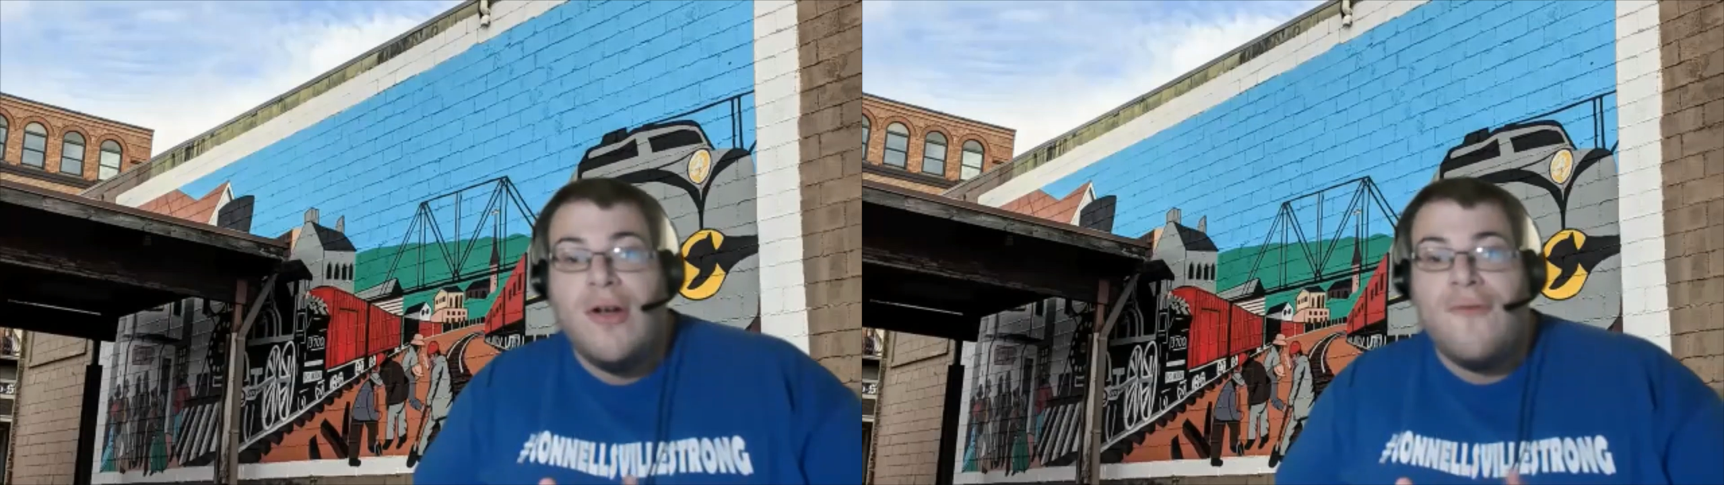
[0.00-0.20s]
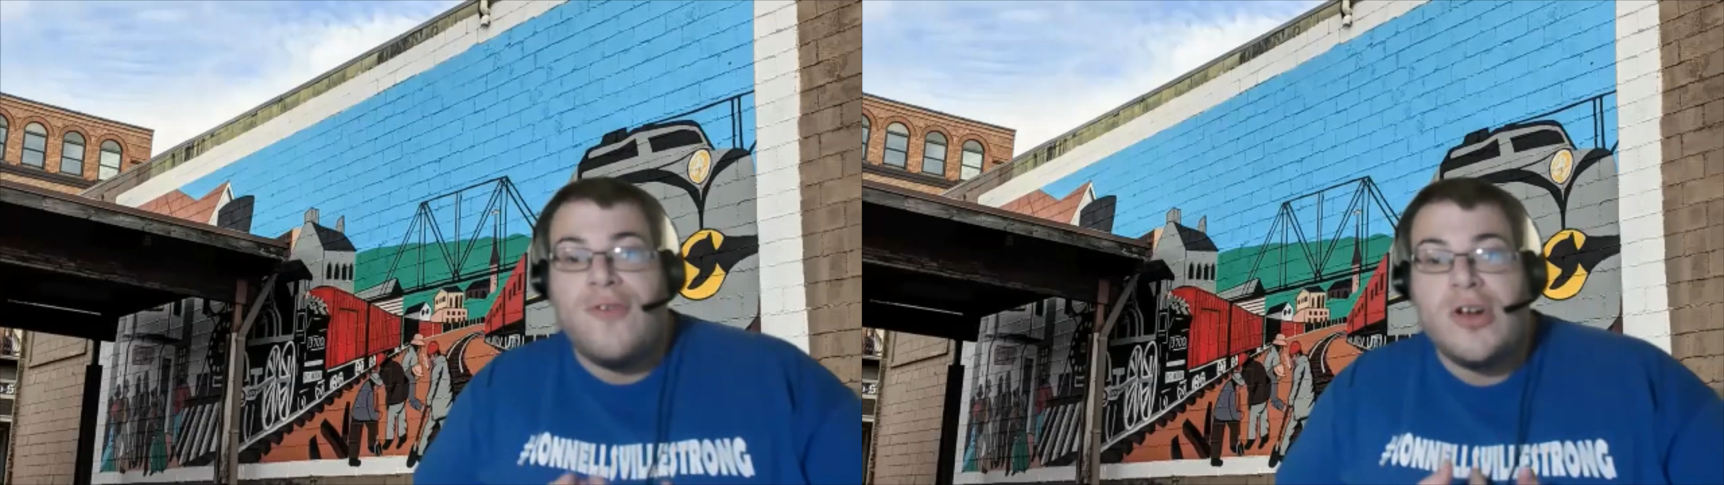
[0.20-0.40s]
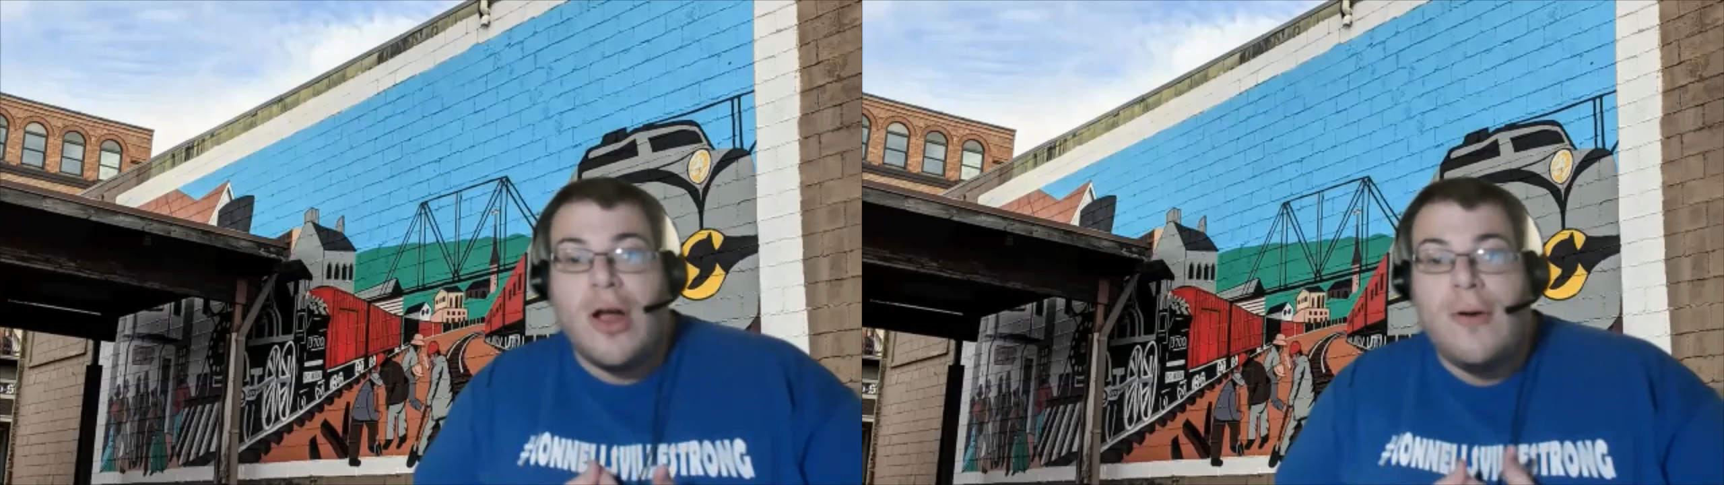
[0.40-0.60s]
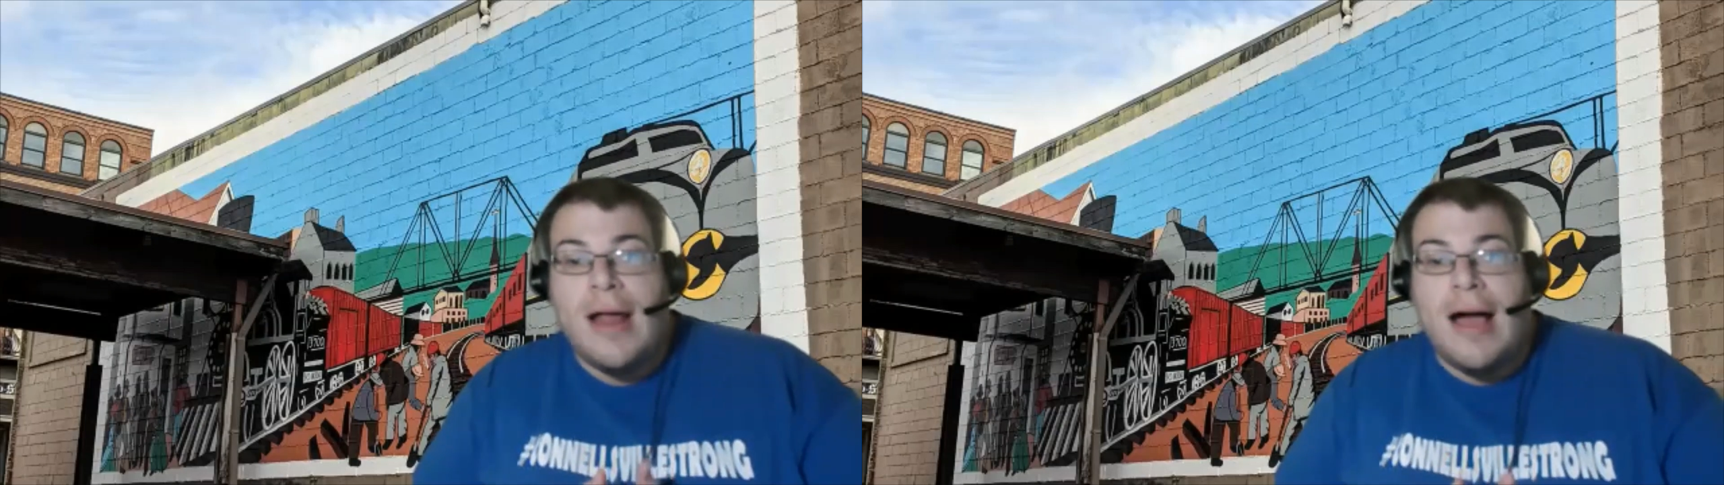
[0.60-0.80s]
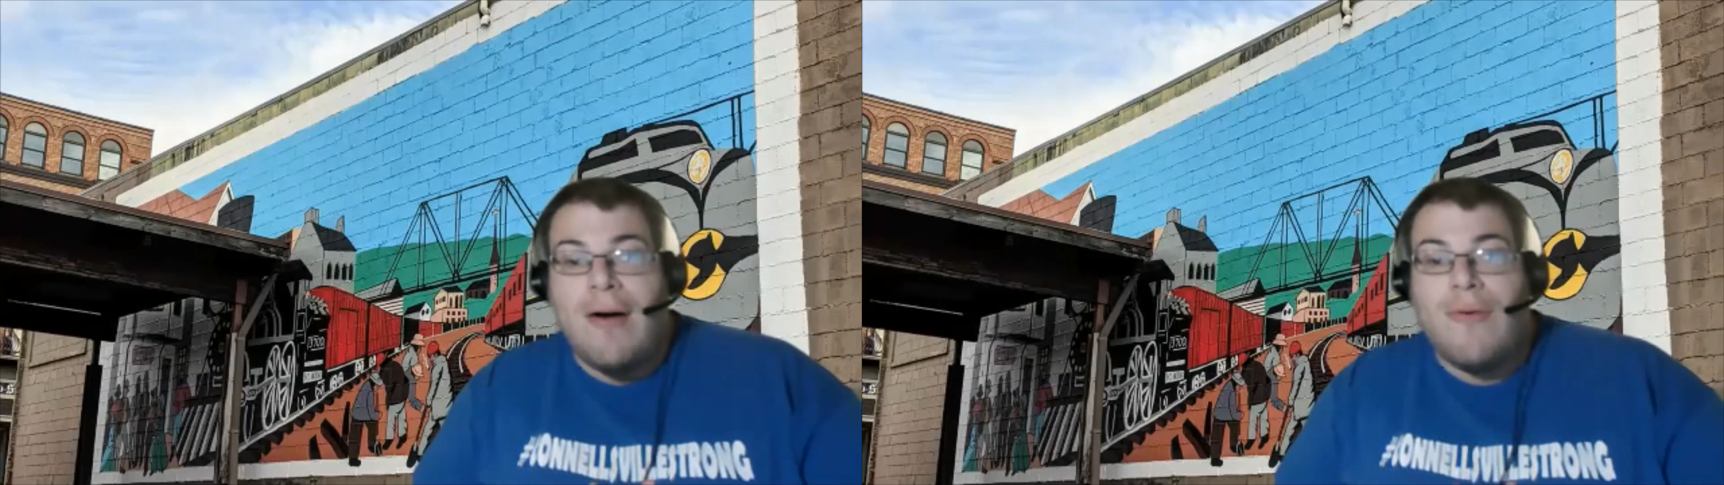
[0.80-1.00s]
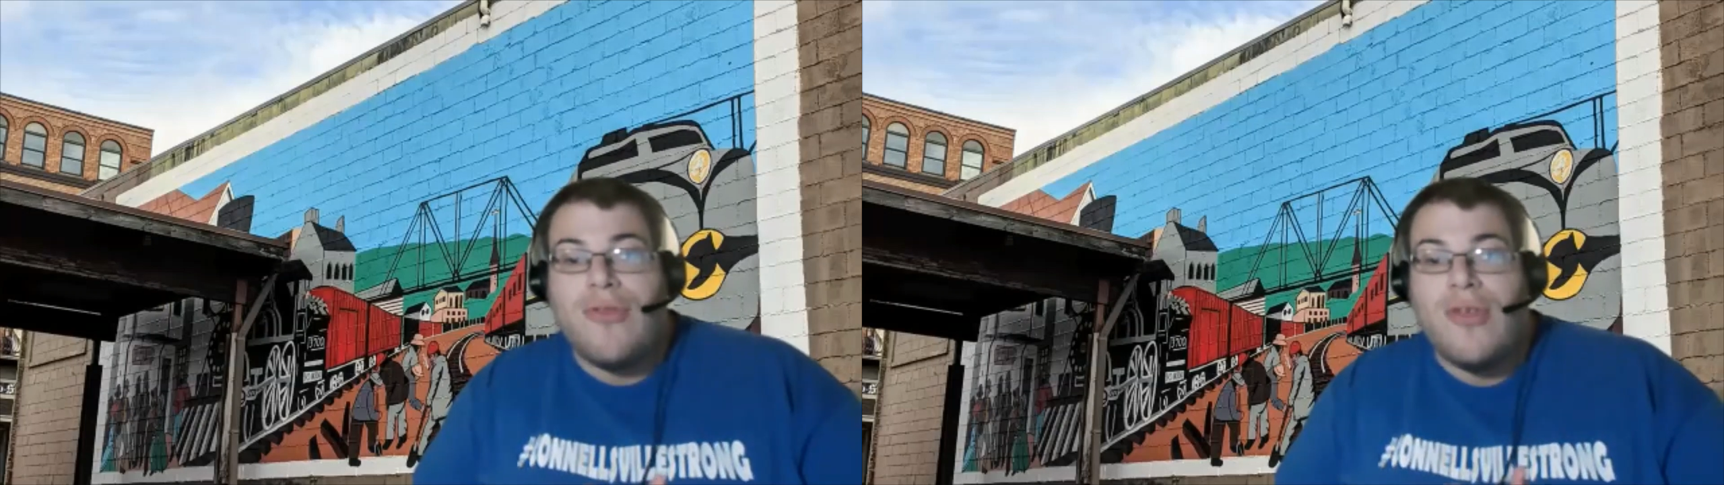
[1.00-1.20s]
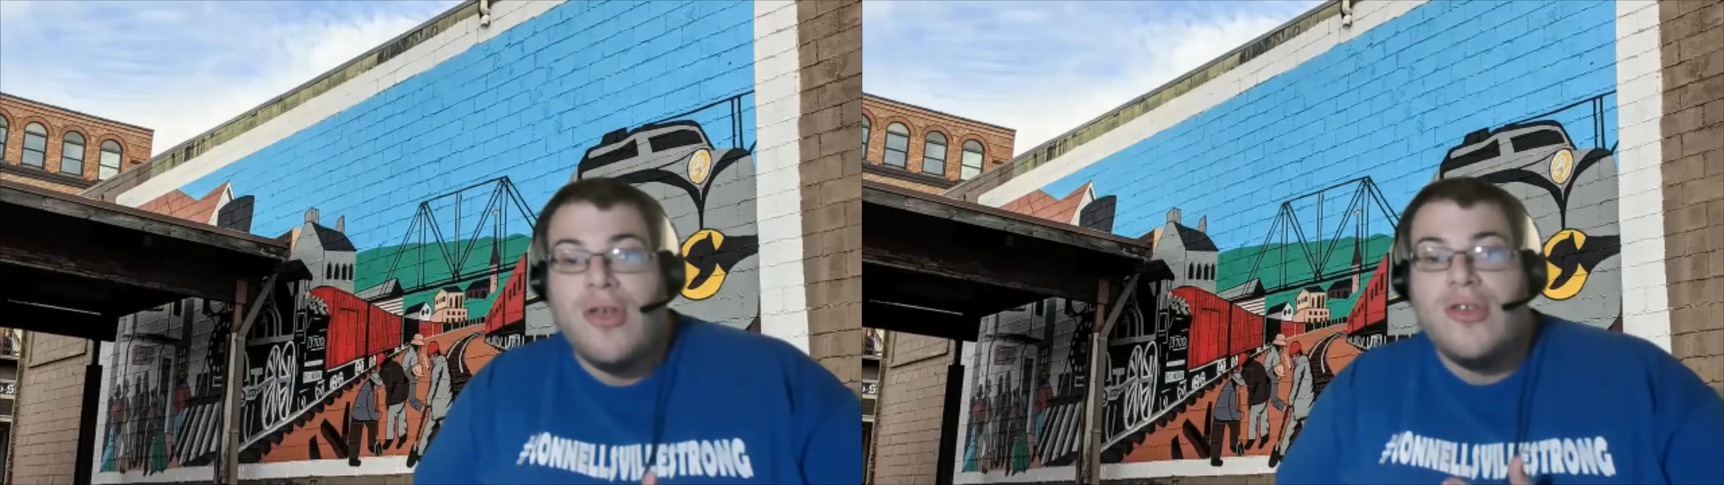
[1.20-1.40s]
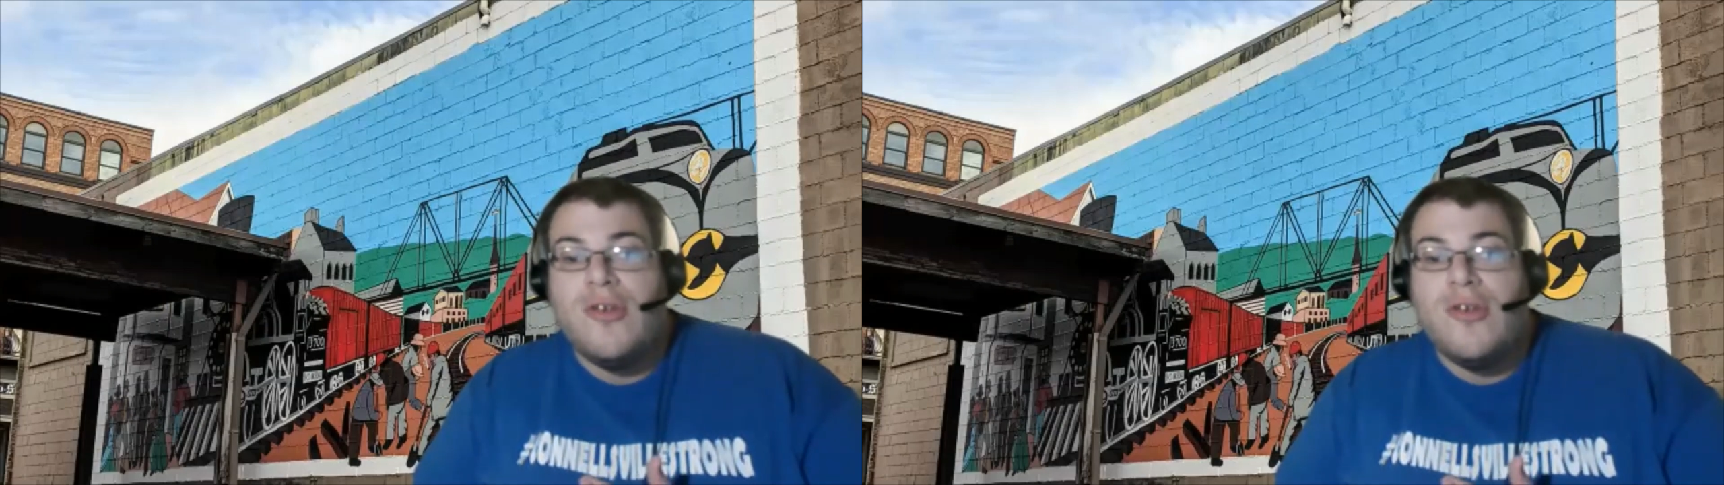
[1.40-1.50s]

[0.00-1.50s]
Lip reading: for your own health,